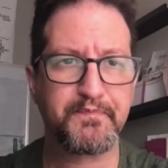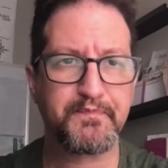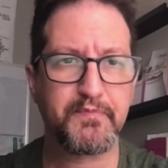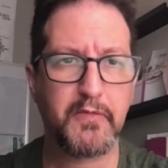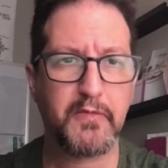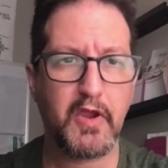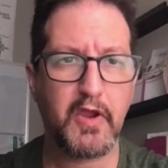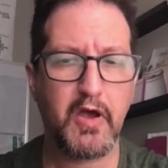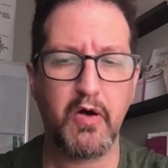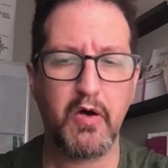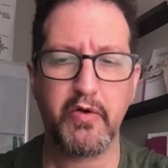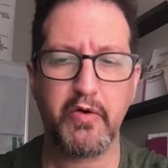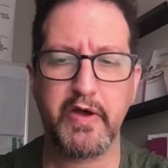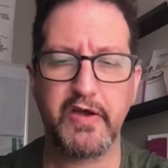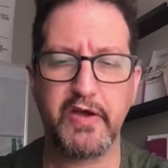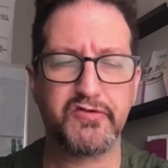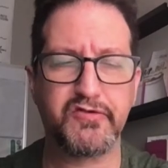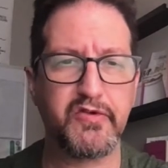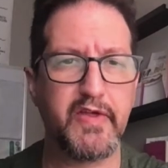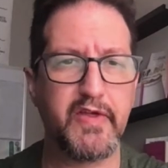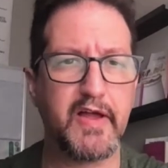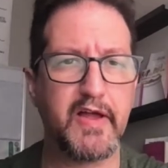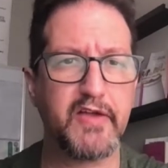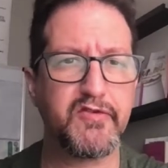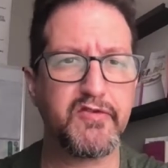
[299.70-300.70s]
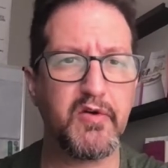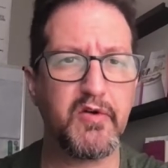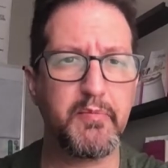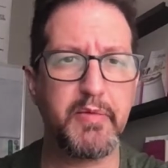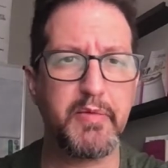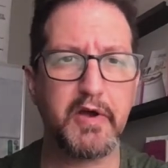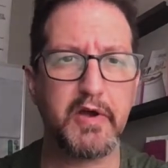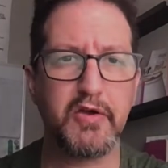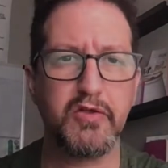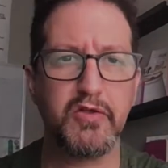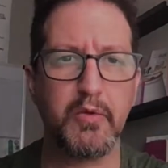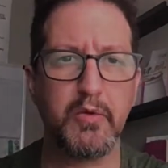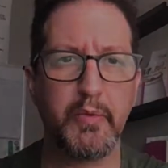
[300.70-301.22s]
Okay, so that's our
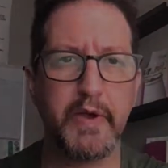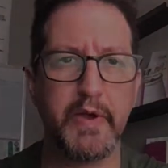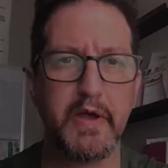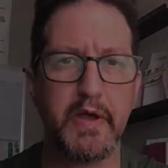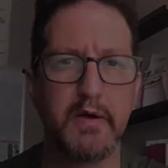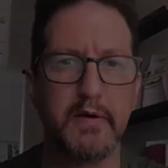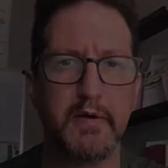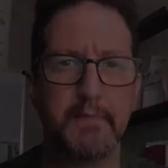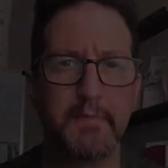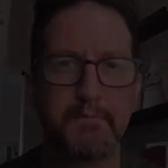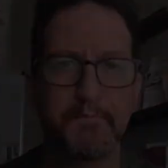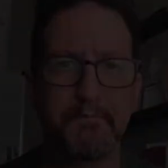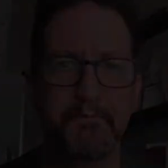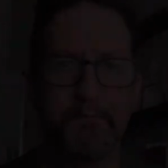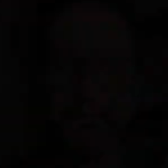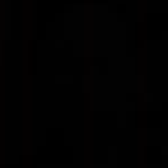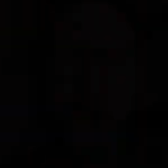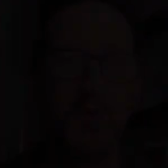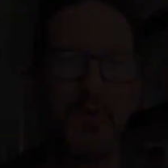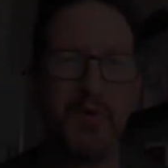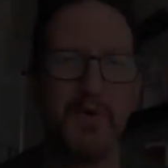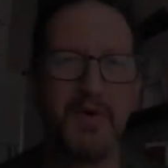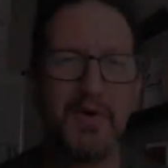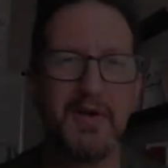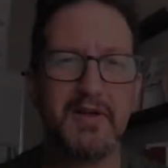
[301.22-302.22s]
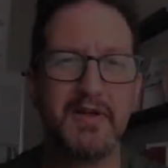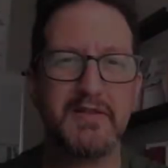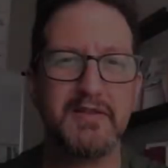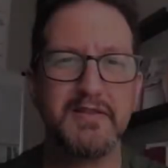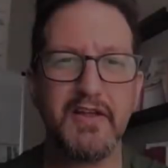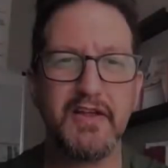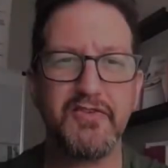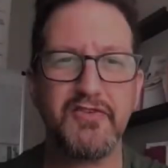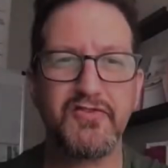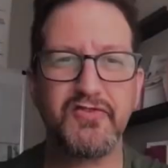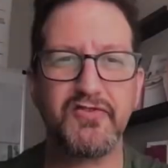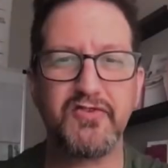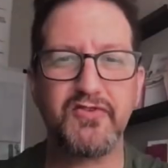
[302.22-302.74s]
pick of the week. Okay, so
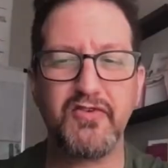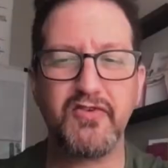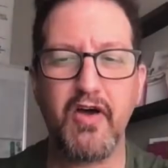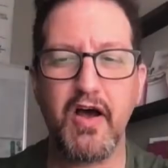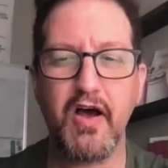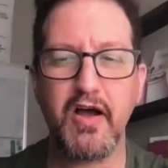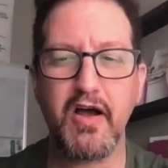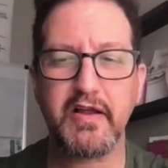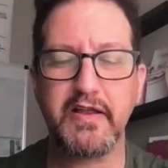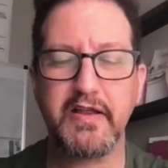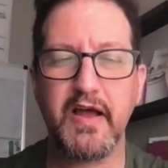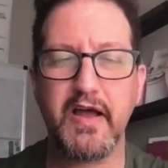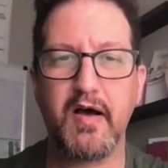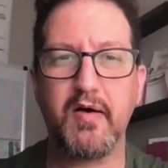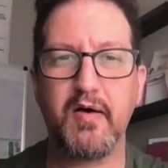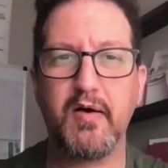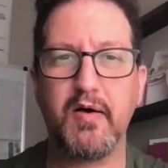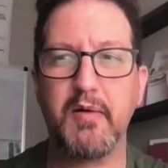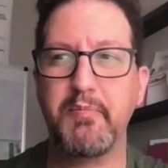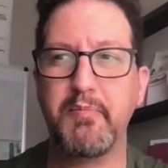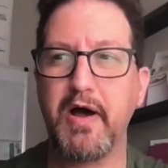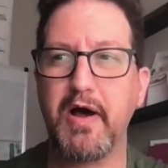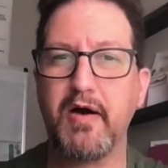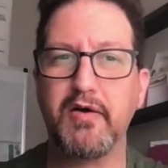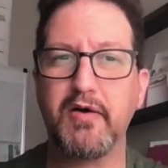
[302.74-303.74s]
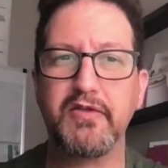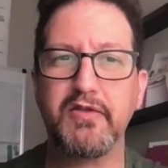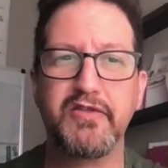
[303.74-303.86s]
let's talk now about